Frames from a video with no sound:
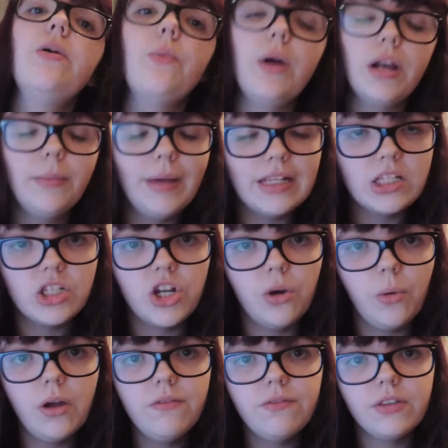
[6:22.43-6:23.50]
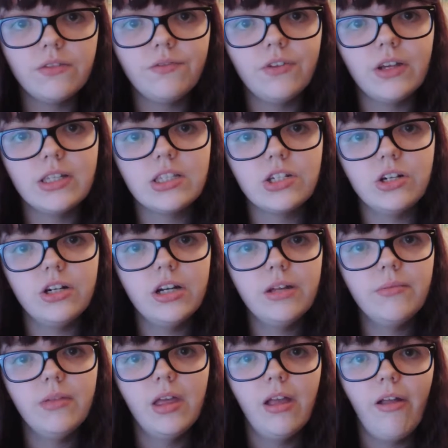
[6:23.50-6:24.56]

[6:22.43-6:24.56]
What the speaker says: When I met Snow White for the first time,